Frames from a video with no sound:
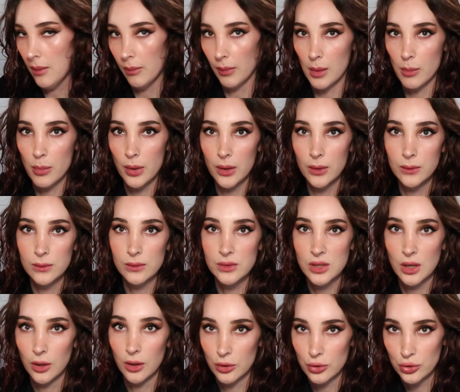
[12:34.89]
My
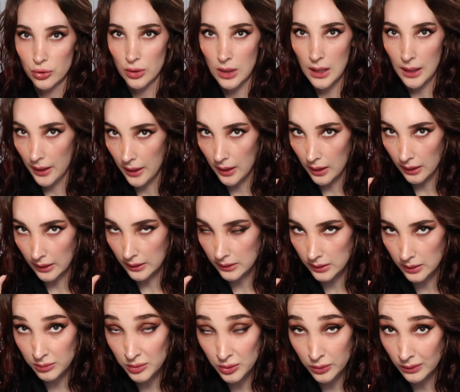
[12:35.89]
bones are dry. I
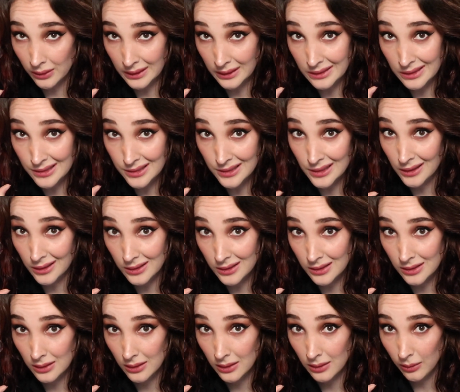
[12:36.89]
ended up doing like
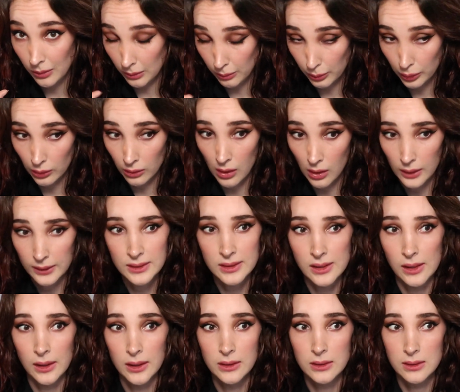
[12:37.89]
6
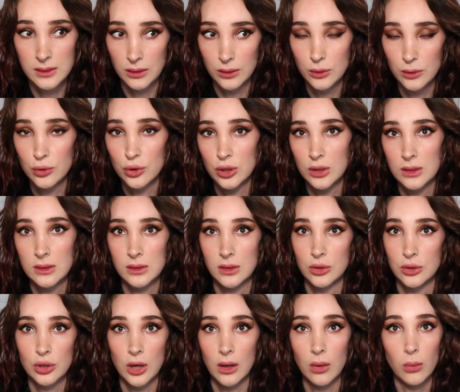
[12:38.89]
peroxide solutions to
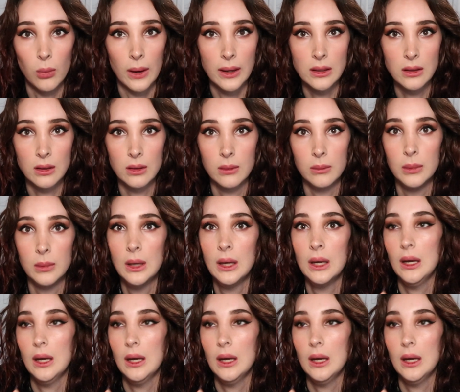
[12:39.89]
try to whiten them,